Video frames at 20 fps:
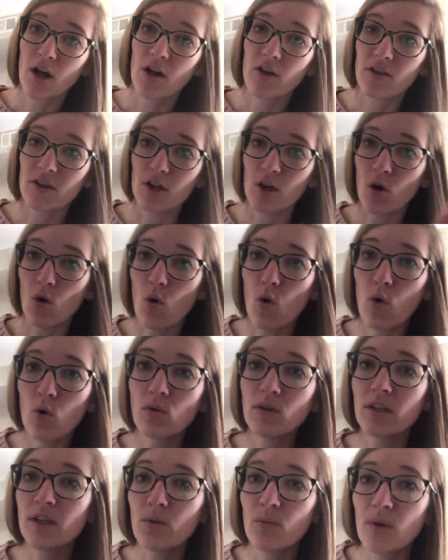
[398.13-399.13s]
The
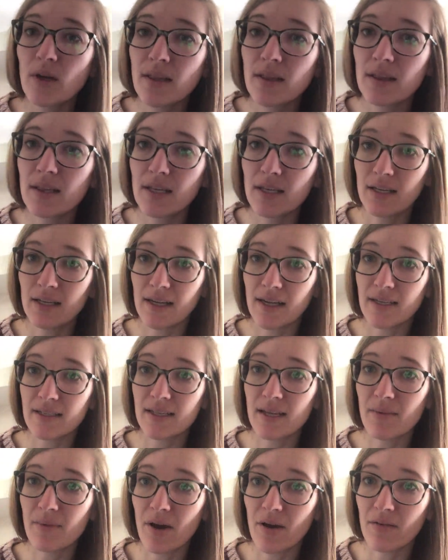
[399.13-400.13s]
only one thing nice
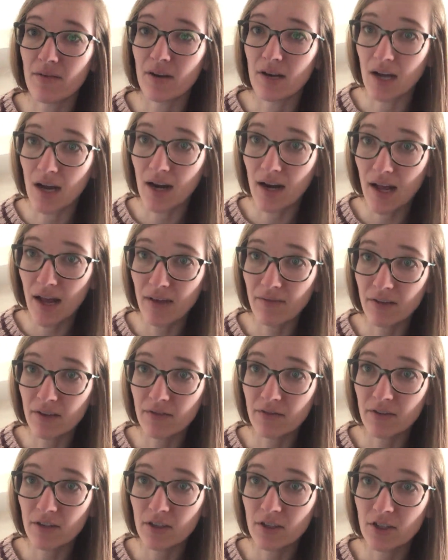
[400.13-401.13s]
about not having
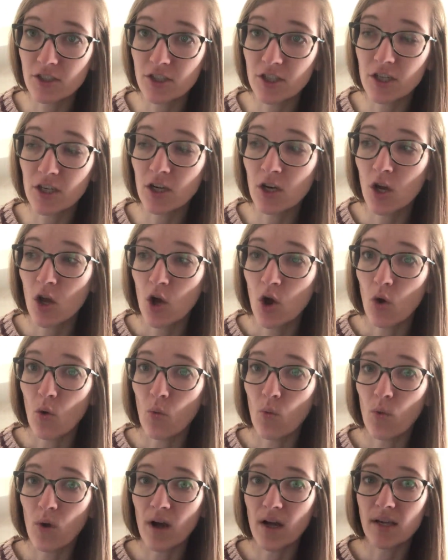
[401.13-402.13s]
furniture
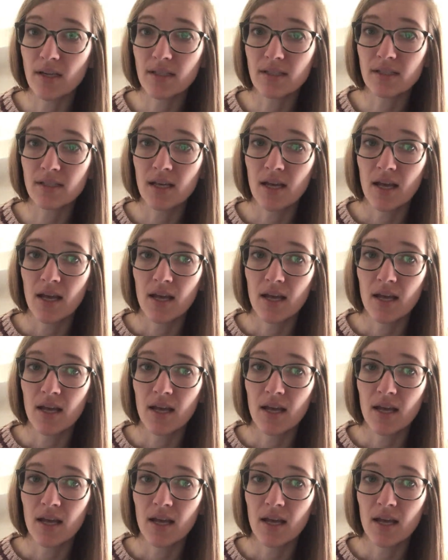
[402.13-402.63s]
was